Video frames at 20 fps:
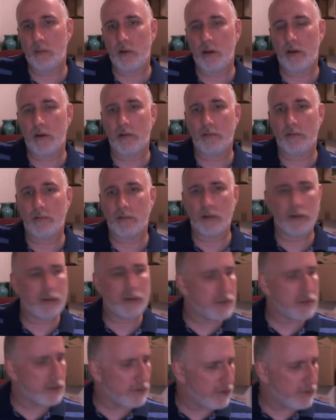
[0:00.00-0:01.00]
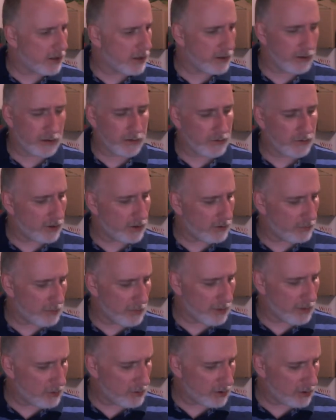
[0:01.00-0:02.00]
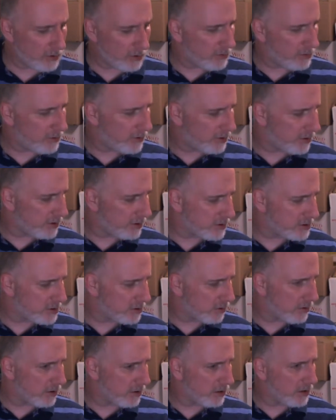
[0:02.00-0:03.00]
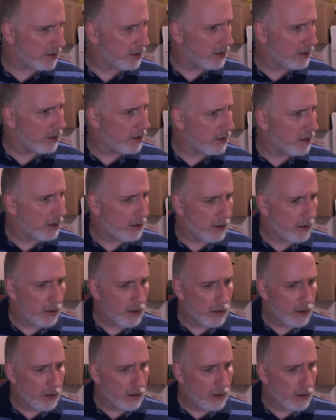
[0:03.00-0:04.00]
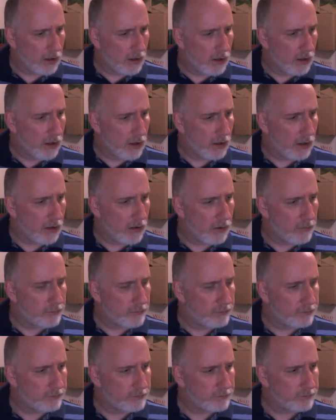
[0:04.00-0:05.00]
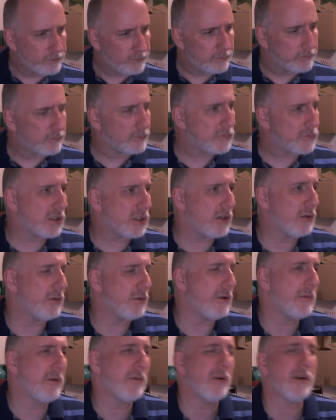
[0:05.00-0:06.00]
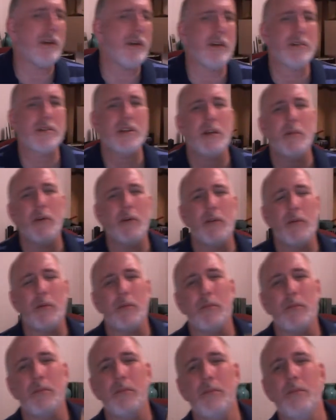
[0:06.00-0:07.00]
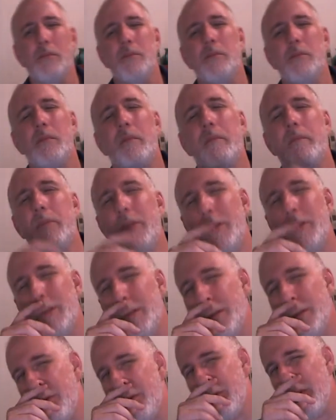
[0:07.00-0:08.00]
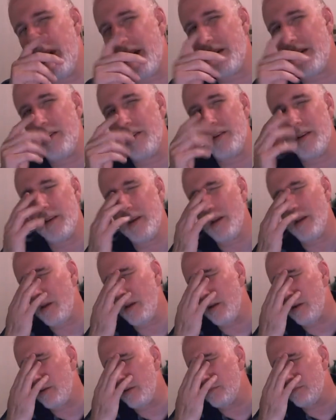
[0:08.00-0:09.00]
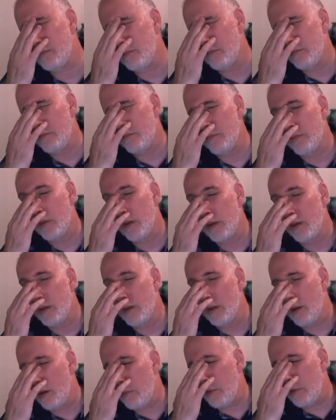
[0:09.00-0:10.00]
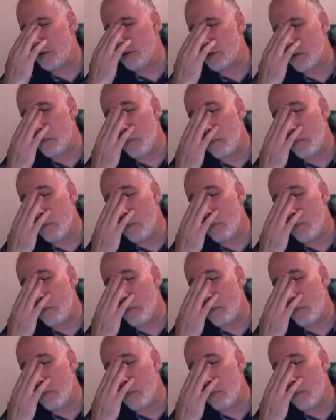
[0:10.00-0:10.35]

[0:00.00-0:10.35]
Love released the vinyl, if I remember the story. Um, so, I mean, what can I say about the, the record? Um, I mean, it's a